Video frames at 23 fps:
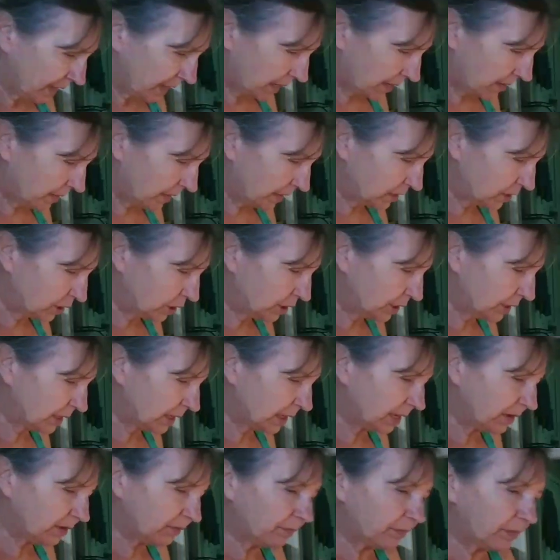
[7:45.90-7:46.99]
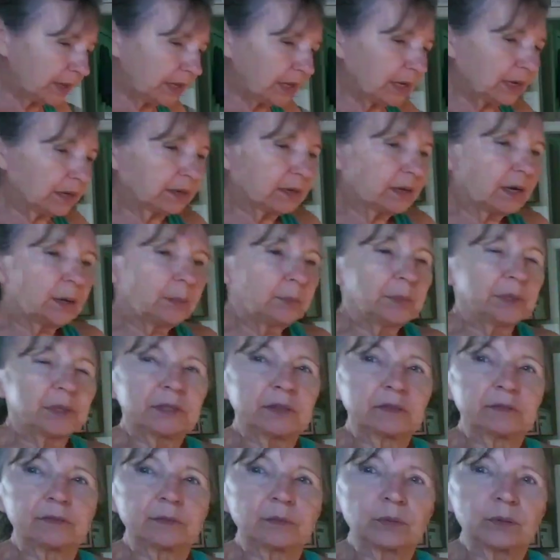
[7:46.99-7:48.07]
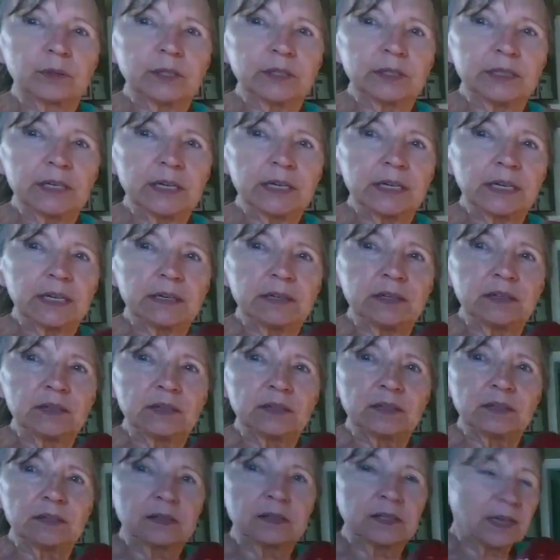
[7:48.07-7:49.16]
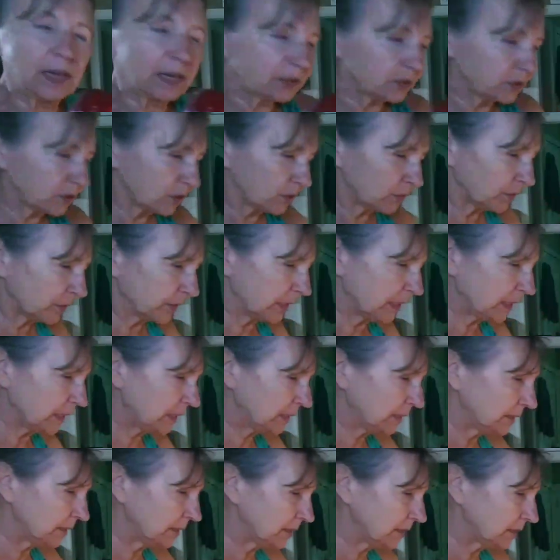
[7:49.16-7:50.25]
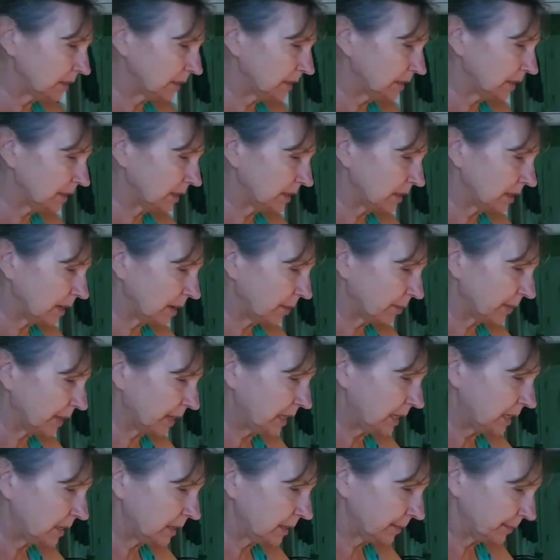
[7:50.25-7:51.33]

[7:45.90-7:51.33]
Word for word: And then she gave me a couple of really nice nectarines, yummy,